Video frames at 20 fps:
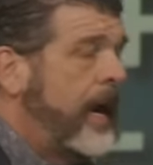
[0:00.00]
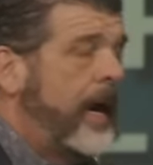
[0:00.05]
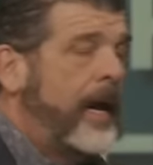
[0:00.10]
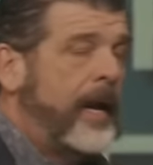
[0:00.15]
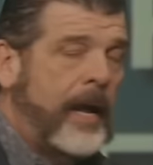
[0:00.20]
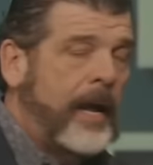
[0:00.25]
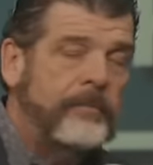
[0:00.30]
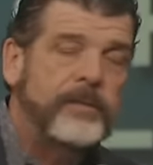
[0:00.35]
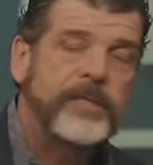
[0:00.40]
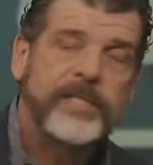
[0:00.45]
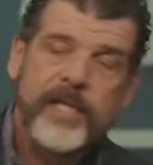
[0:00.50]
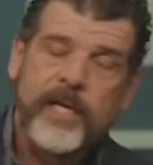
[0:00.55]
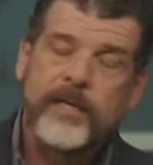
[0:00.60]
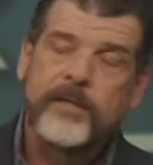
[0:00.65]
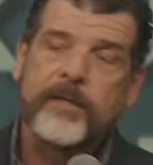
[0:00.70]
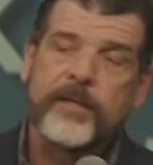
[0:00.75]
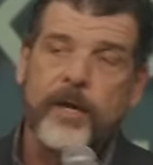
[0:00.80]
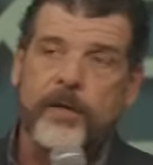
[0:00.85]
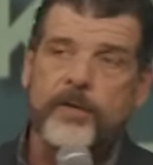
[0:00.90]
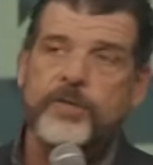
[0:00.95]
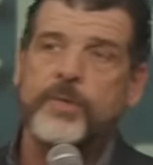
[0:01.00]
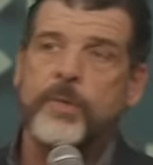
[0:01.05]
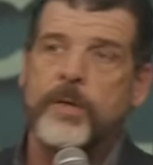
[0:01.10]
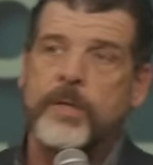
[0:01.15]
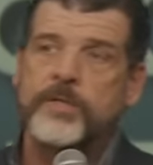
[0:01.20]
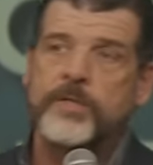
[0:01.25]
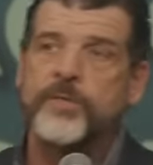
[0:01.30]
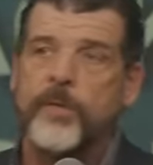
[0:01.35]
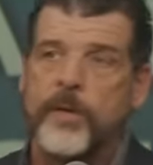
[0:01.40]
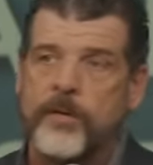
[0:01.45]
And I would say in the year
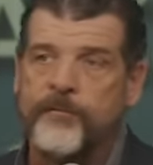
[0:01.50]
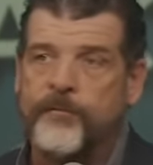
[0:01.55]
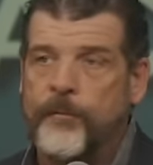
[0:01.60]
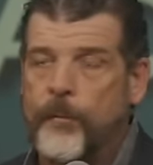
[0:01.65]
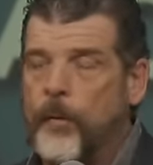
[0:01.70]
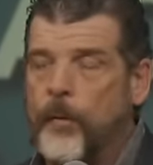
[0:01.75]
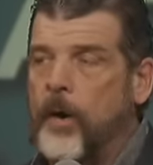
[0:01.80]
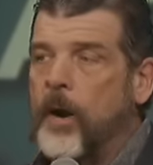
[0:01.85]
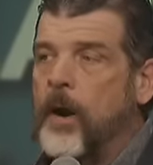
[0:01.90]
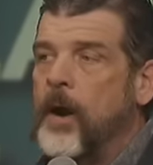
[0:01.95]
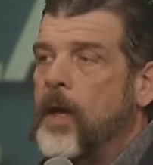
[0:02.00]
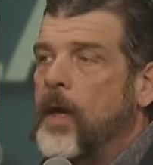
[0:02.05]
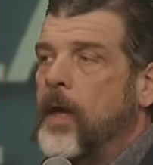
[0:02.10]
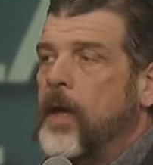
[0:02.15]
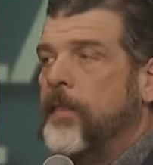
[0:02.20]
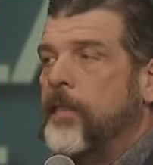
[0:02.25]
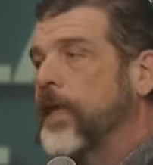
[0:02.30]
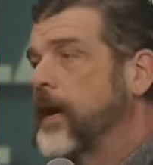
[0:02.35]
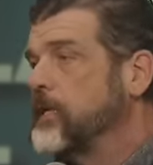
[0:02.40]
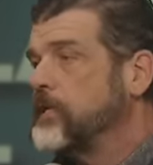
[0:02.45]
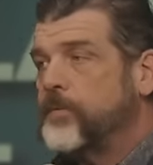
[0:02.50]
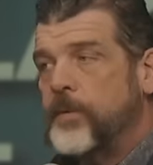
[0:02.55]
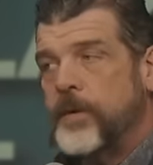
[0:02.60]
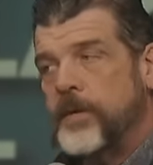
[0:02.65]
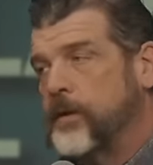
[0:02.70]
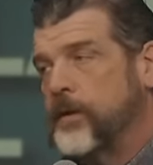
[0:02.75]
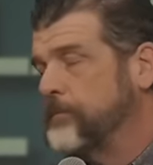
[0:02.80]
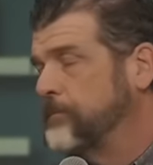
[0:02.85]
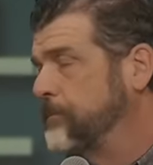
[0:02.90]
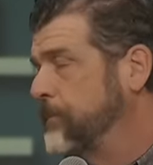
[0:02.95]
2024, that's one of
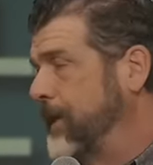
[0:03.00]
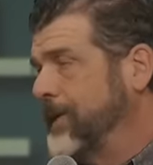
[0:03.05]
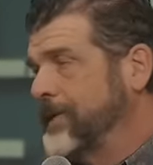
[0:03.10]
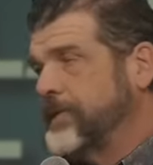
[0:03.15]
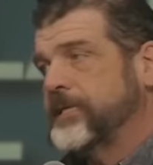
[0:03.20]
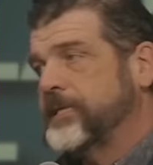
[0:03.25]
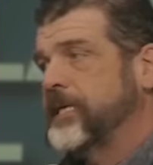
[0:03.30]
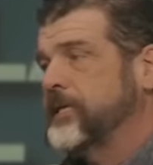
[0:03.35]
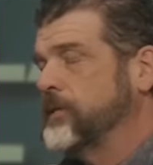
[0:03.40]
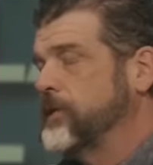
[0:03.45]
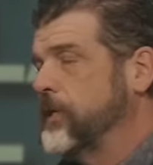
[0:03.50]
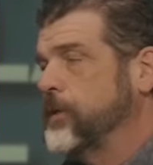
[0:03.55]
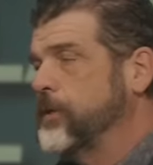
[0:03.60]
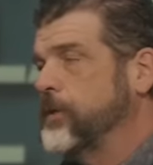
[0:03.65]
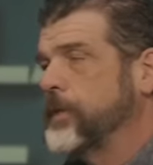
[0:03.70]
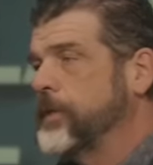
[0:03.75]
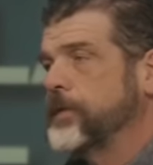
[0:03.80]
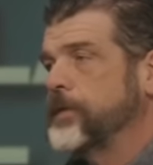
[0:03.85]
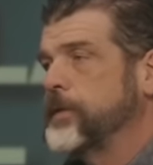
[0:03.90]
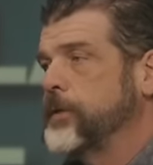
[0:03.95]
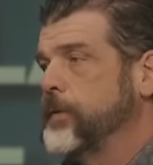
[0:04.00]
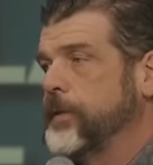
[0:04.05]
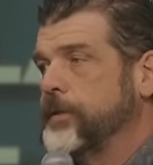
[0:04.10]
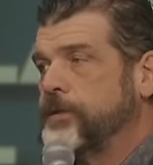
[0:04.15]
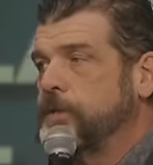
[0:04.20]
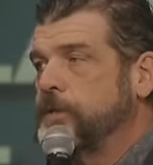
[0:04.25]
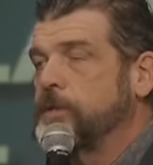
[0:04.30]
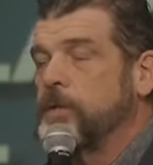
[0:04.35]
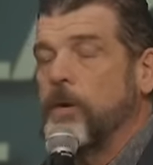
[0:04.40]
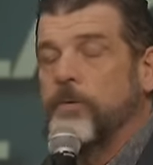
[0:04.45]
the biggest things that you can do is
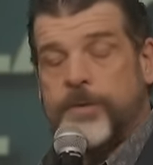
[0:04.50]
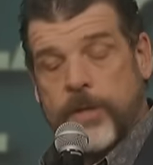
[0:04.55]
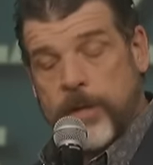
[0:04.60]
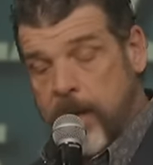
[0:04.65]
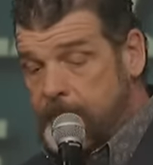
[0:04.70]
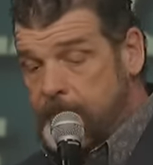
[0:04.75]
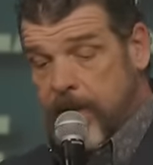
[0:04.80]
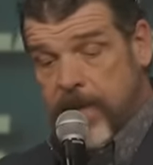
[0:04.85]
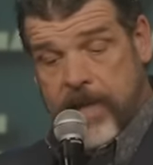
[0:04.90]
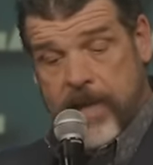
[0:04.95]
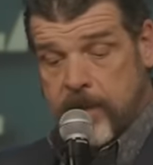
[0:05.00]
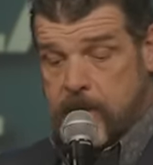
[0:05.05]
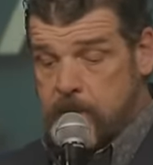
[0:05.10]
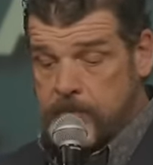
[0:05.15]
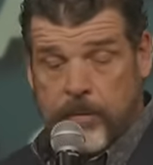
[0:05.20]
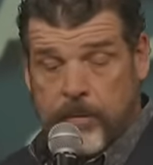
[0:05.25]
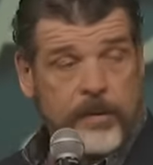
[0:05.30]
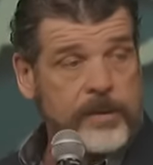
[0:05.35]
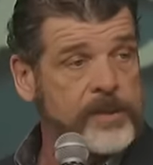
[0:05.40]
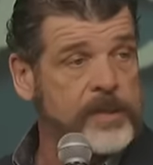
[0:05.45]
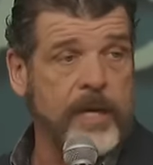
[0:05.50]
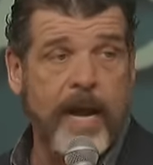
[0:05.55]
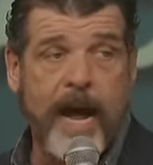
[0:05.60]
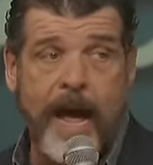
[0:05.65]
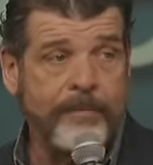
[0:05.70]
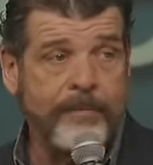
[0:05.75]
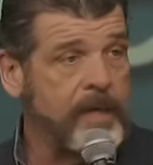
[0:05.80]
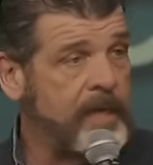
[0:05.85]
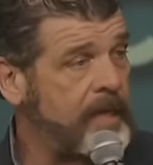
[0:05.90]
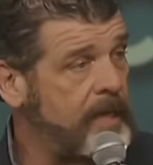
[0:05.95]
just go, dude, I'm a kingdom person.
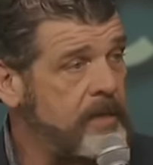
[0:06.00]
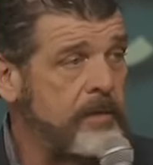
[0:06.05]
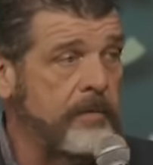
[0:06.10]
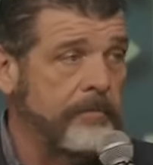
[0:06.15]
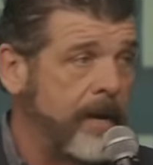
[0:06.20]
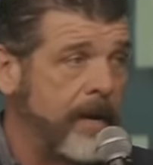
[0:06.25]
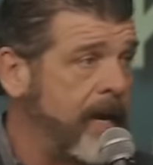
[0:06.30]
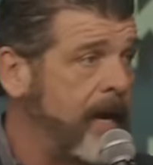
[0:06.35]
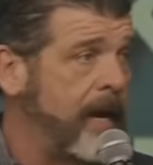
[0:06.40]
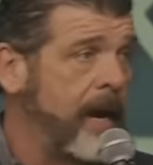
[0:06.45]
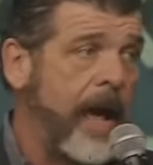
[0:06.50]
I'm a kingdom man.